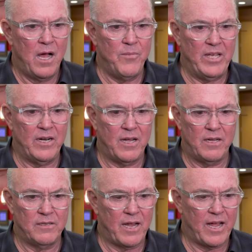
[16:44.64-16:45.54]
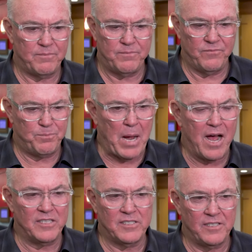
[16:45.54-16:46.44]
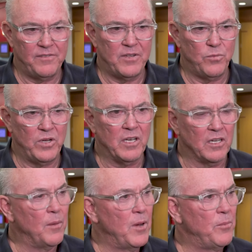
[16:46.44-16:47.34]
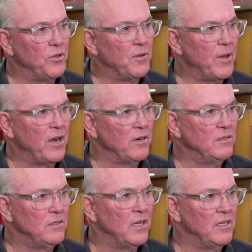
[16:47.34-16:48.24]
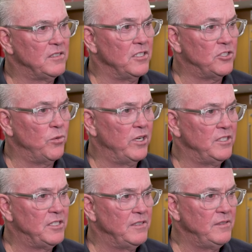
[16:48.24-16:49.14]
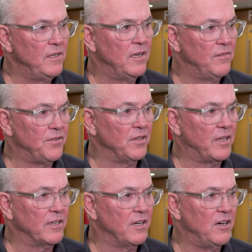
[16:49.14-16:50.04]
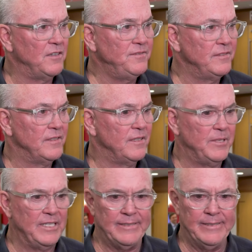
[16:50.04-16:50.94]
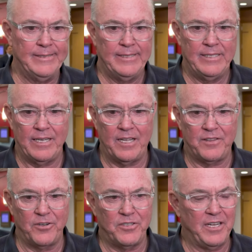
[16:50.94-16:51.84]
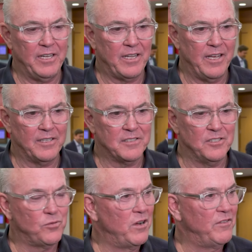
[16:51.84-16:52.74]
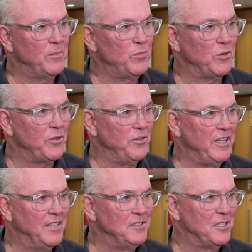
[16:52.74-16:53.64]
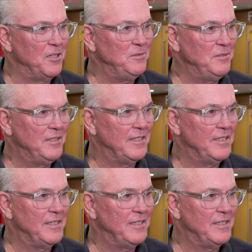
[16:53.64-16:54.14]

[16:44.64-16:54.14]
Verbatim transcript: I mean, I, uh, am uh, positive that we can come up with a better uh, situation for the kickoff. I mean, he got 13 kicks, and 12 of them were through the end zone.